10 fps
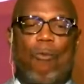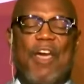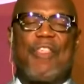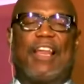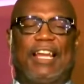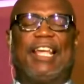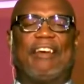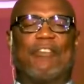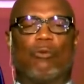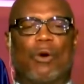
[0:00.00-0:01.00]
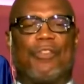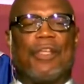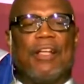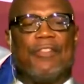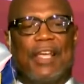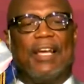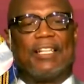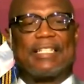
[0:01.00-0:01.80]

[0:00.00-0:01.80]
where they live, and what their